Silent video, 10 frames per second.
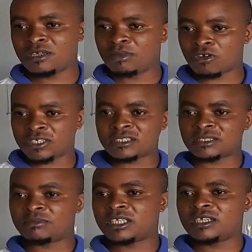because it's
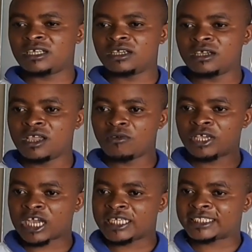beginning, we
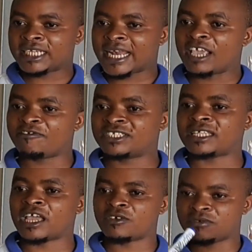can see
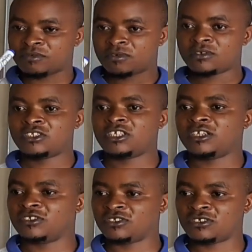lifestyle
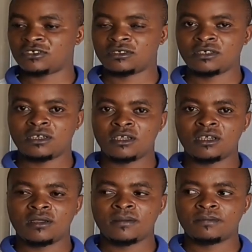change,
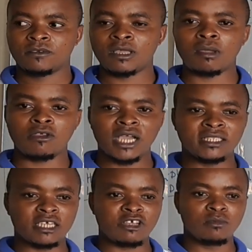whereby we can
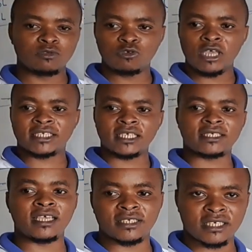tell him to do
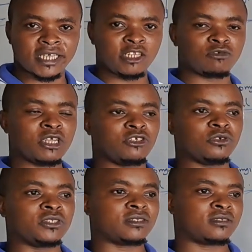exercises and to
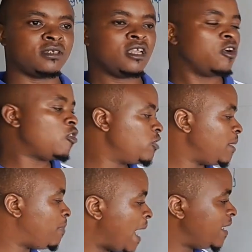reduce on the
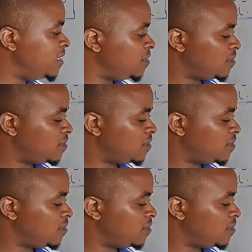bad